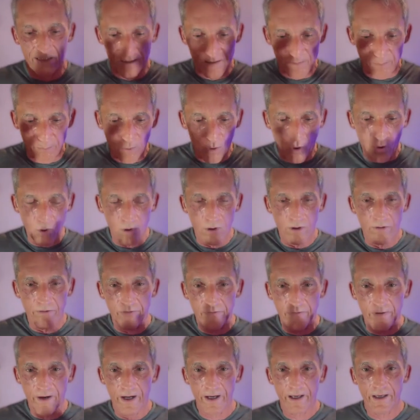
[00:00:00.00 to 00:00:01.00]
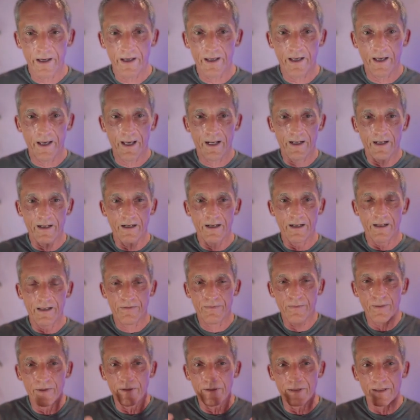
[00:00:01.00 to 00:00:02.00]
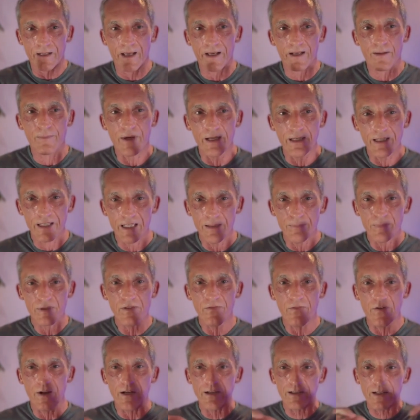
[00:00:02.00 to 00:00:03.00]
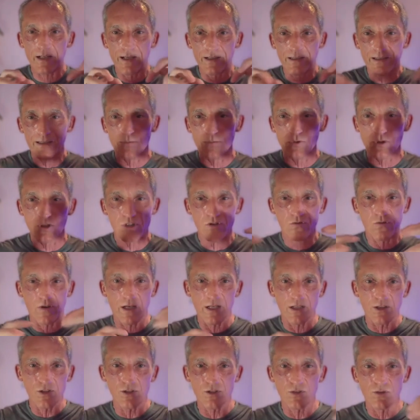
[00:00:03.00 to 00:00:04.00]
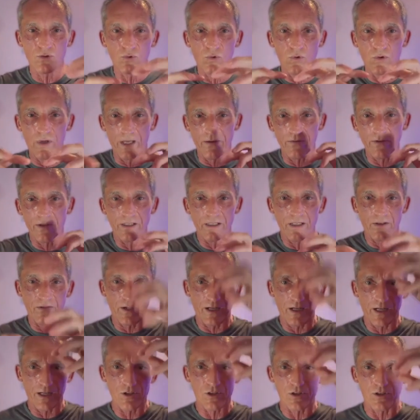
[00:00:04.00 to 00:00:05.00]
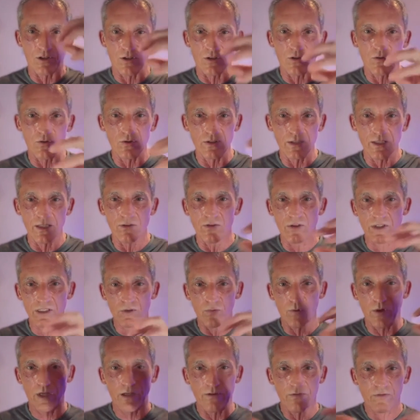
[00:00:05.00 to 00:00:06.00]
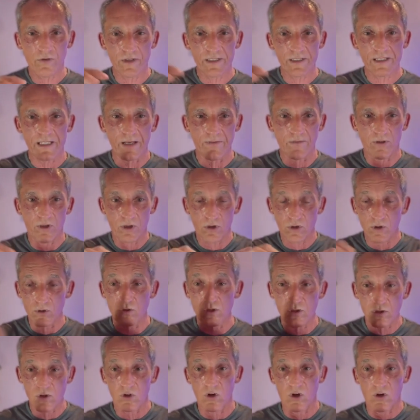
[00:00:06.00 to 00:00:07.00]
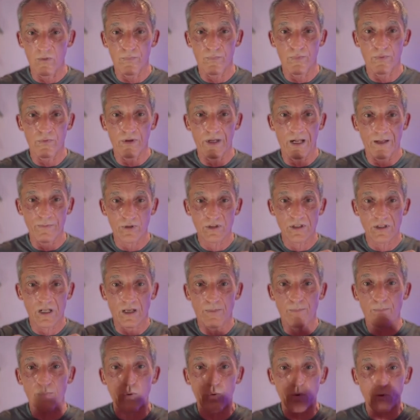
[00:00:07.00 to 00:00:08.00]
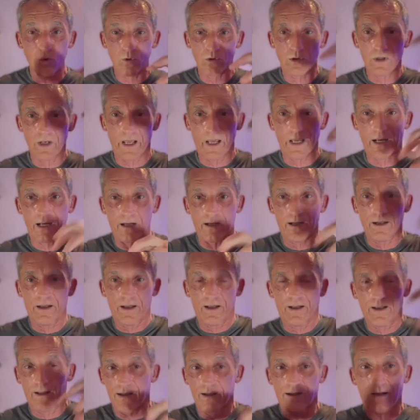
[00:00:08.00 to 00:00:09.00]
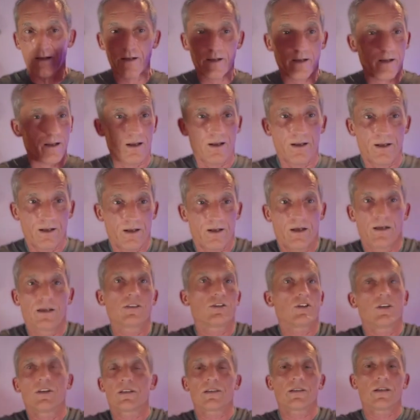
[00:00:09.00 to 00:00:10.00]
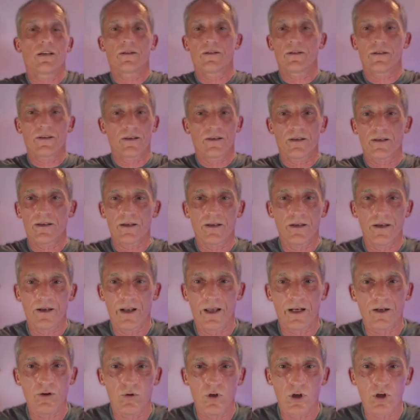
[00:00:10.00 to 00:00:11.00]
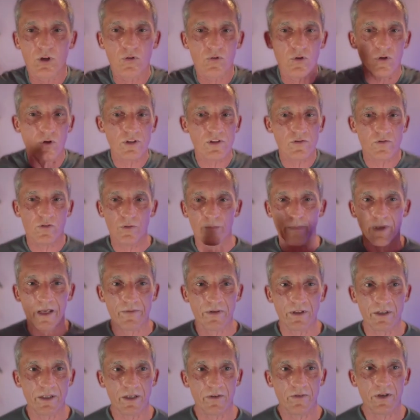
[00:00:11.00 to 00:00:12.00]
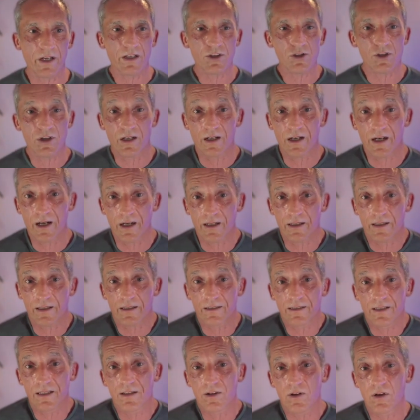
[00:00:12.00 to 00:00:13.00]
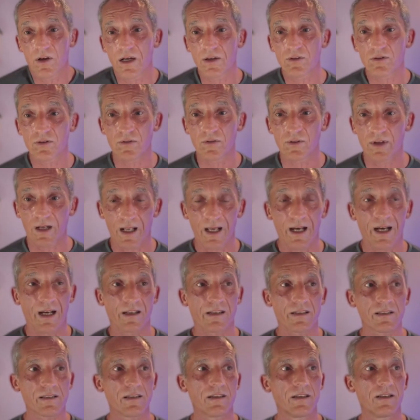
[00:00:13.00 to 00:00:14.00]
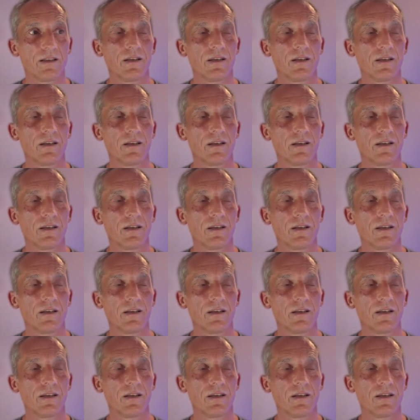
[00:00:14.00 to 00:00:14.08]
ball of fire, and if like my hips felt like they were stretched to every direction continually, 24/7, non-stop. I was like pulled, like just like on a cross from every direction, and I didn't know how to relax.